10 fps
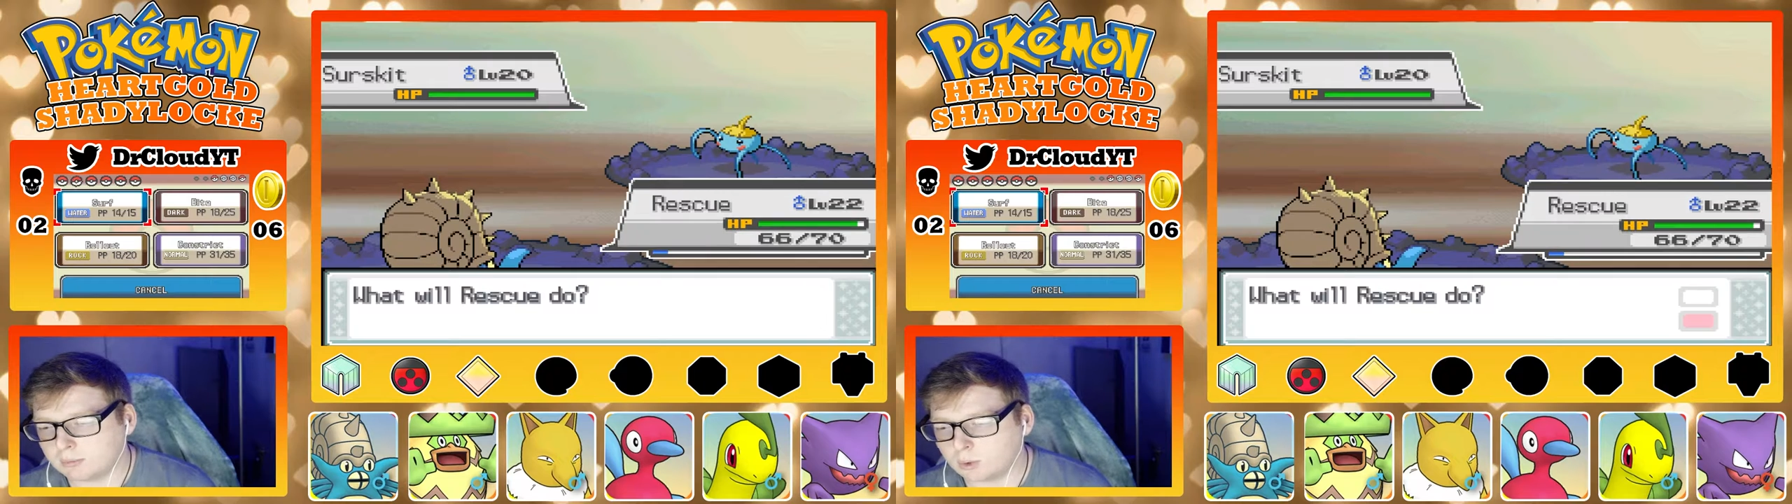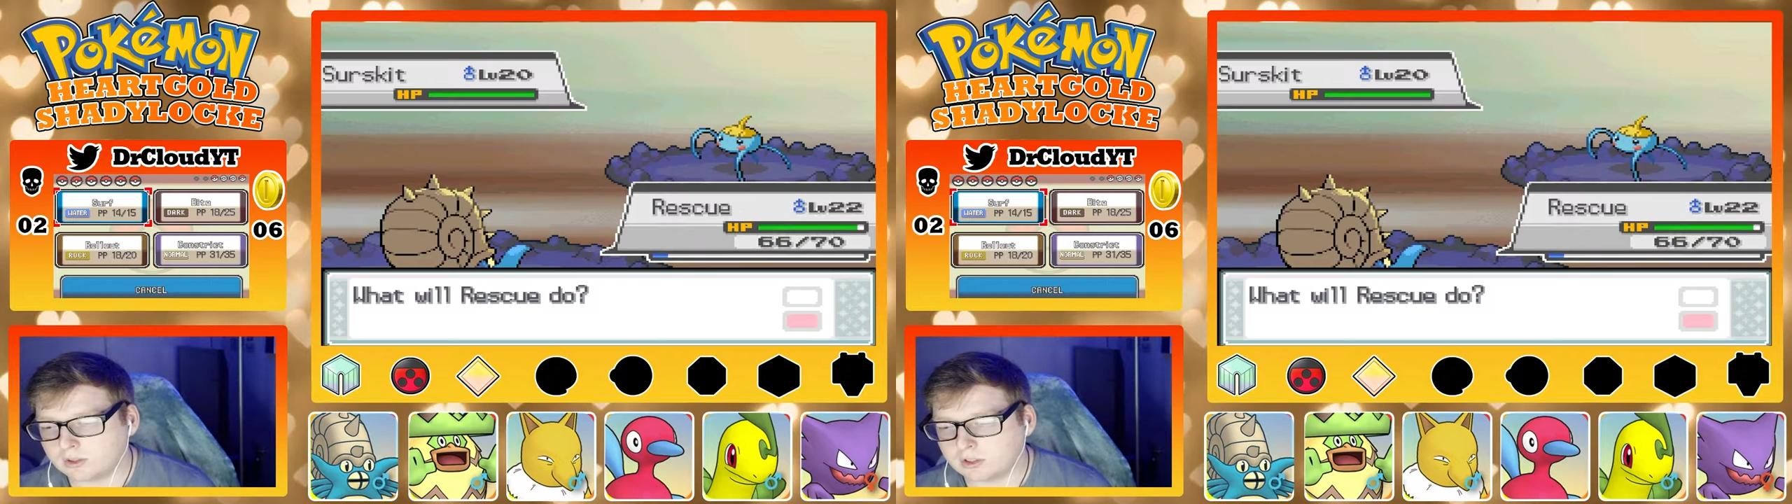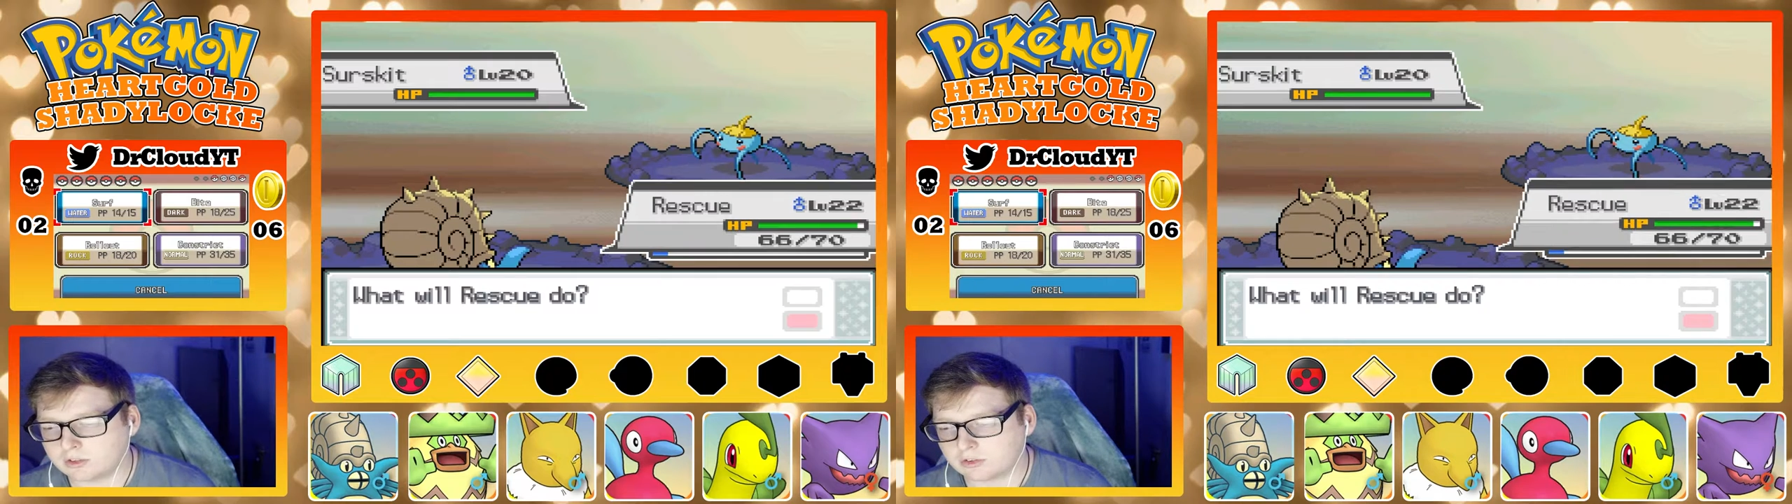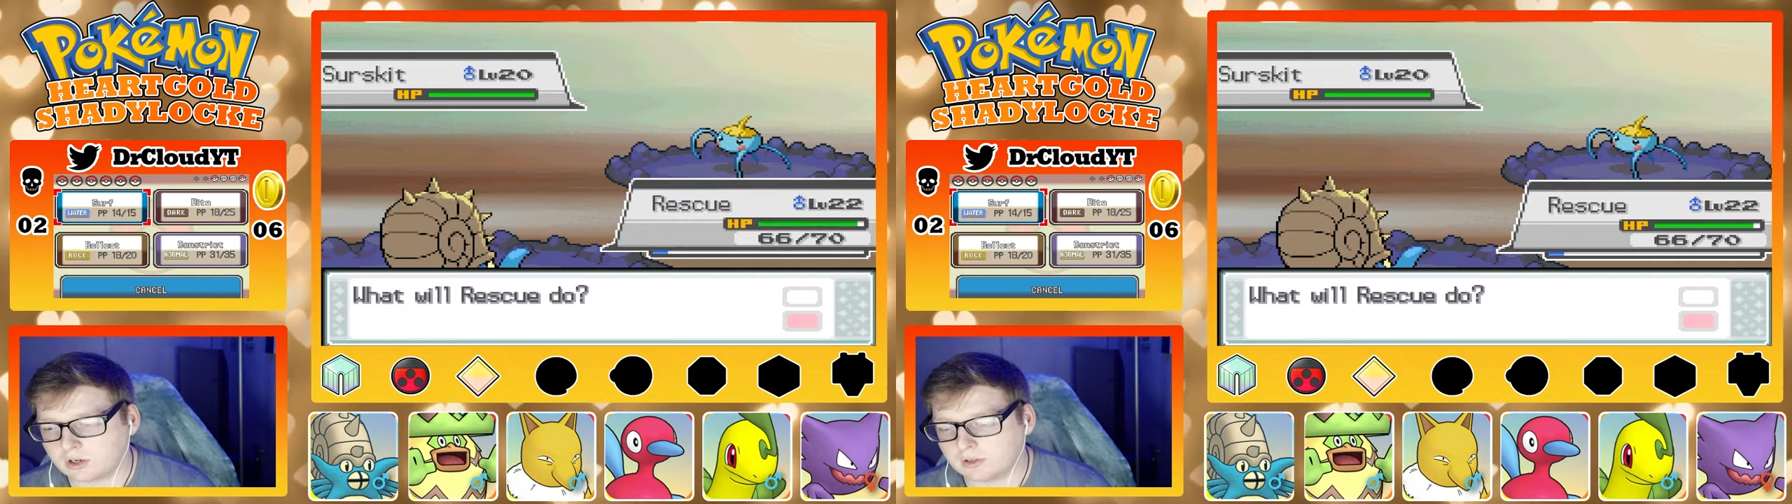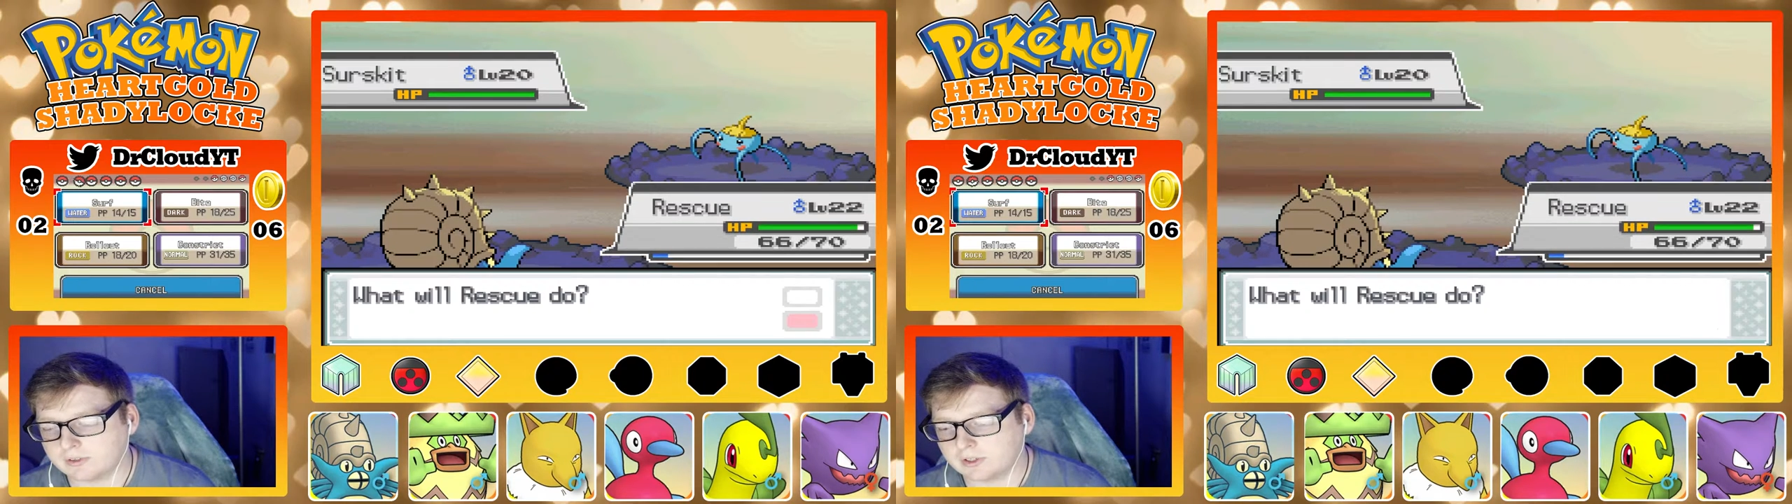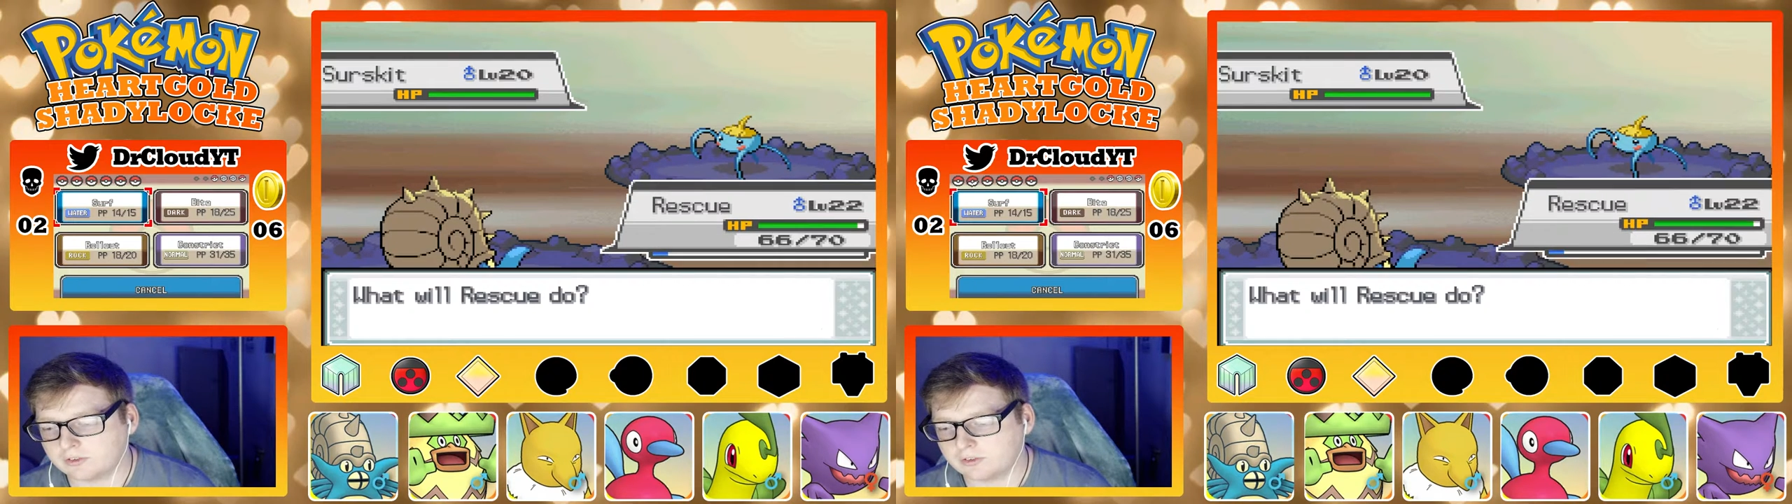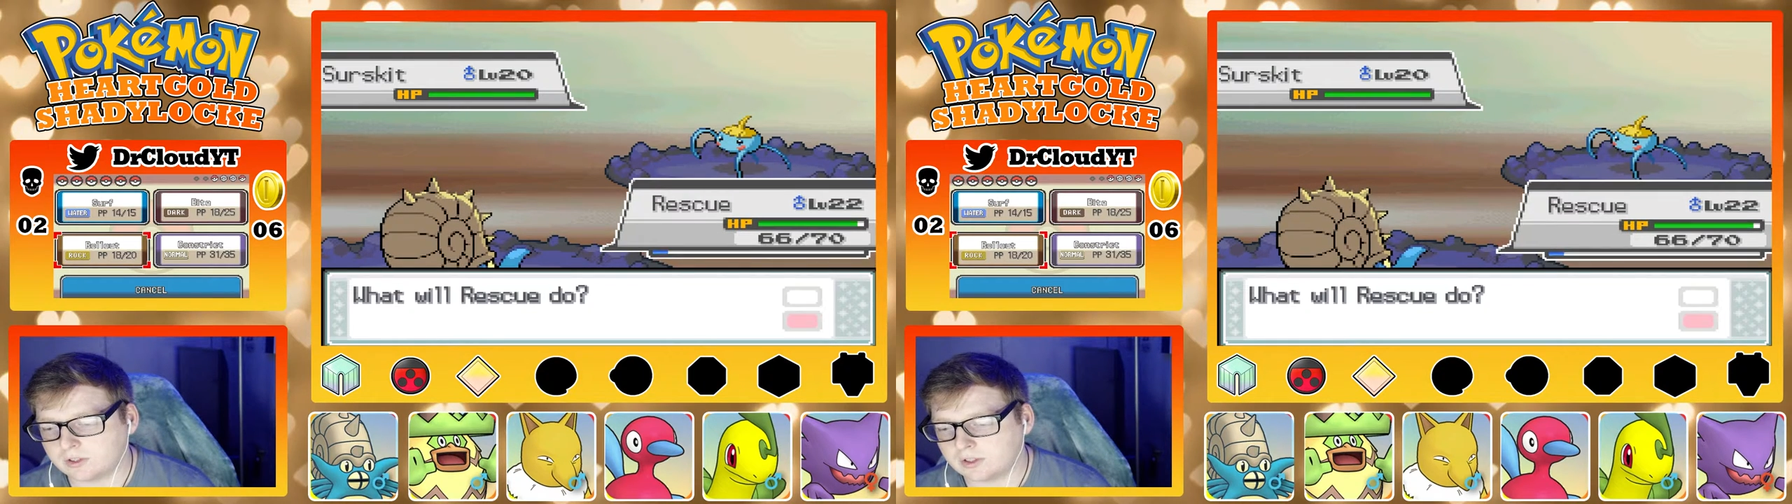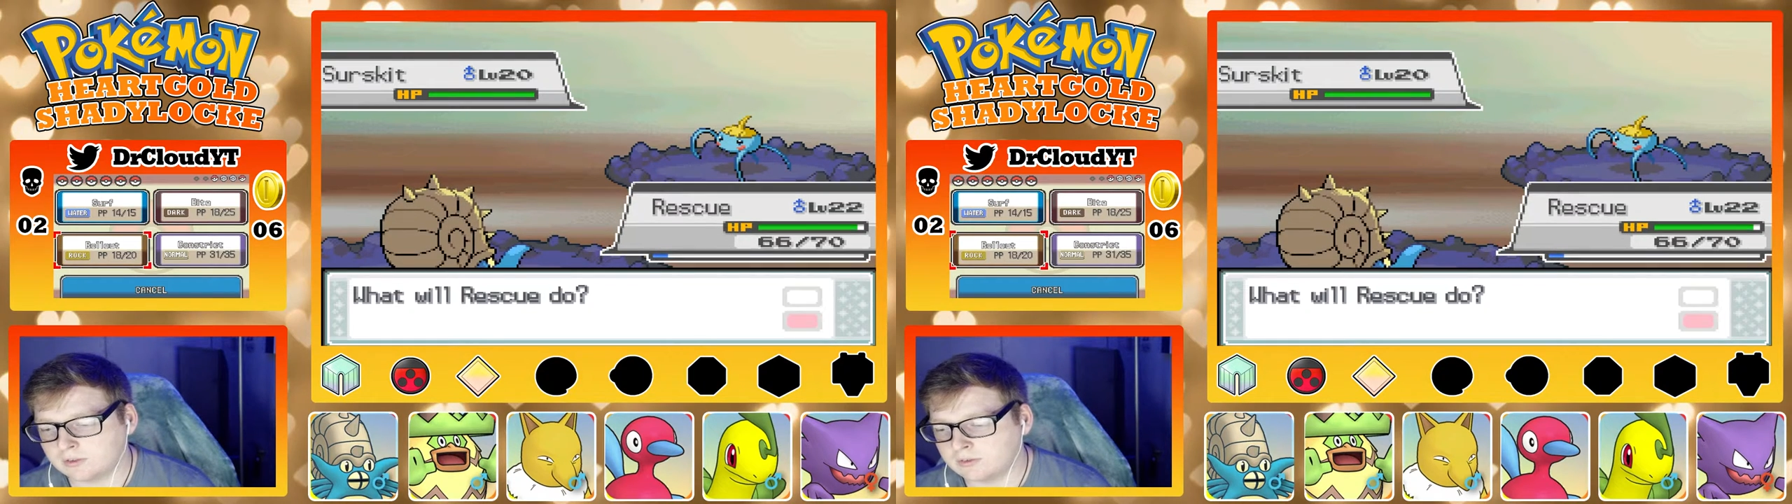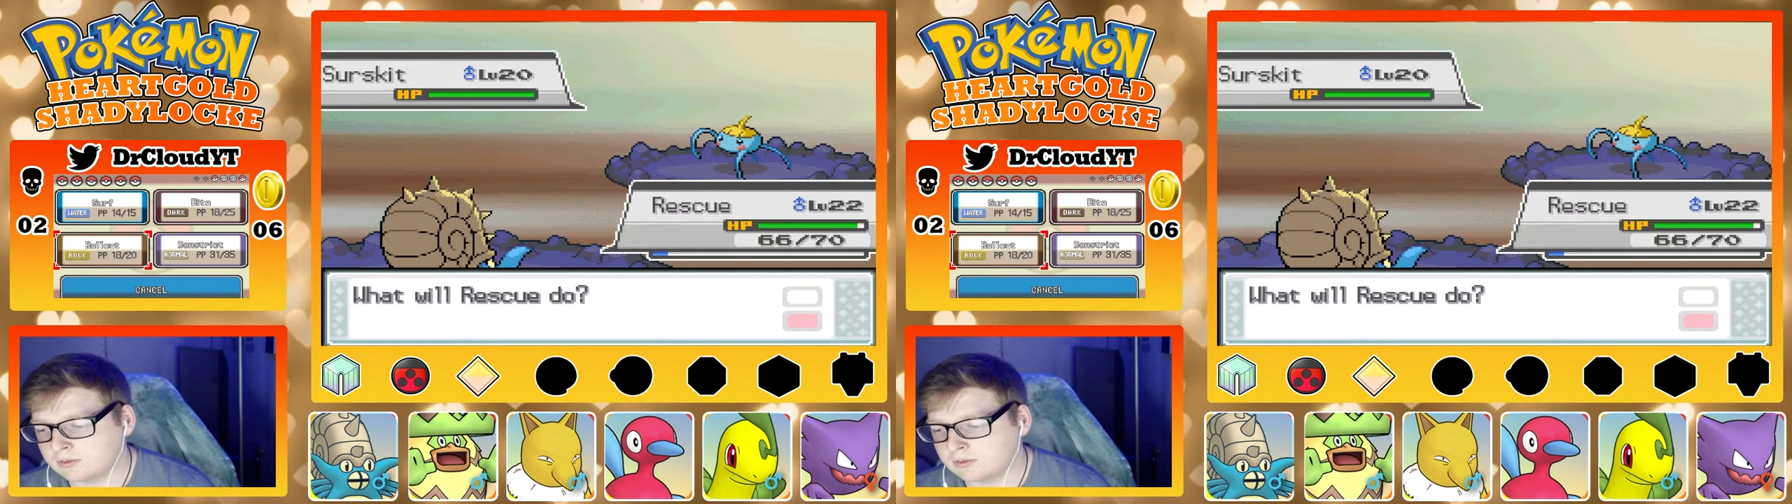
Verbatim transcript: than a starfish, you know?